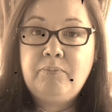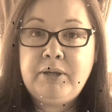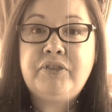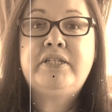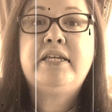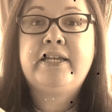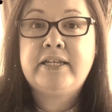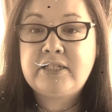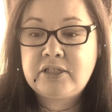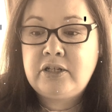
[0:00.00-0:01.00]
Put the
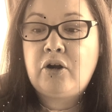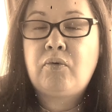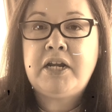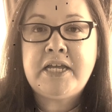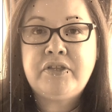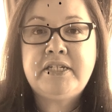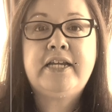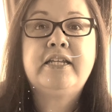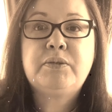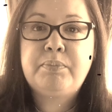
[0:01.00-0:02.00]
tickets, you know, write down the
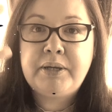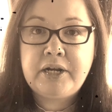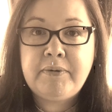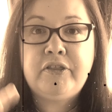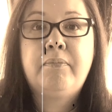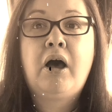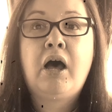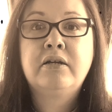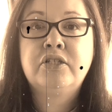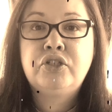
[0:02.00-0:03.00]
tickets, put them in the
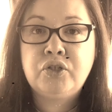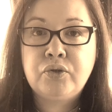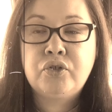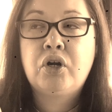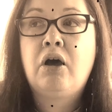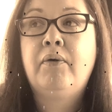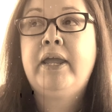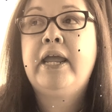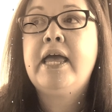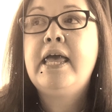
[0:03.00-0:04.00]
box, do the
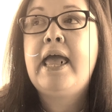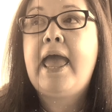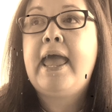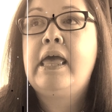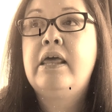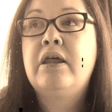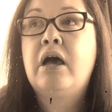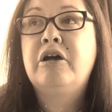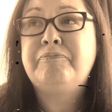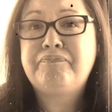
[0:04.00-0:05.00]
drawing, and
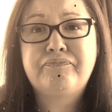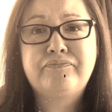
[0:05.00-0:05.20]
um,